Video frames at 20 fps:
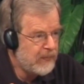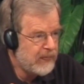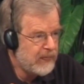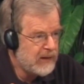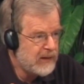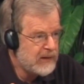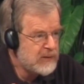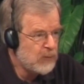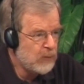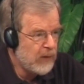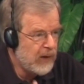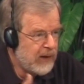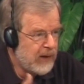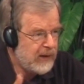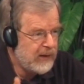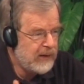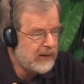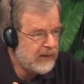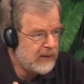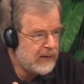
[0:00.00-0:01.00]
He's
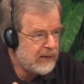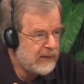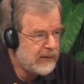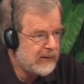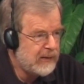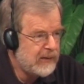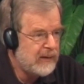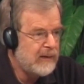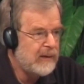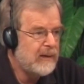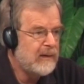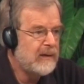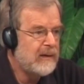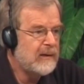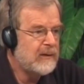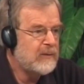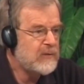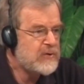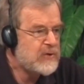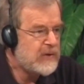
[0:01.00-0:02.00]
writing in
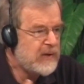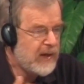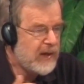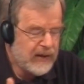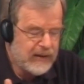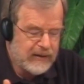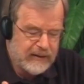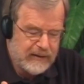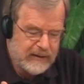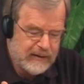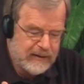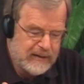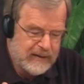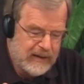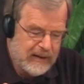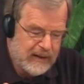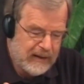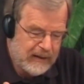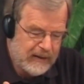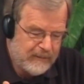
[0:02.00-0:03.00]
Christianity
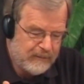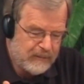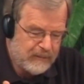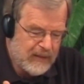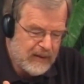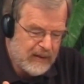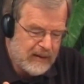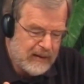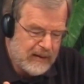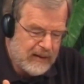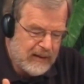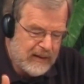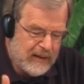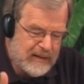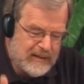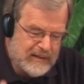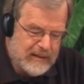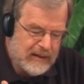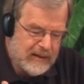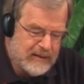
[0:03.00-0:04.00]
Today.
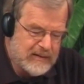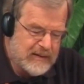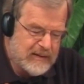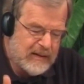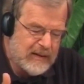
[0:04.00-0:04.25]
He says,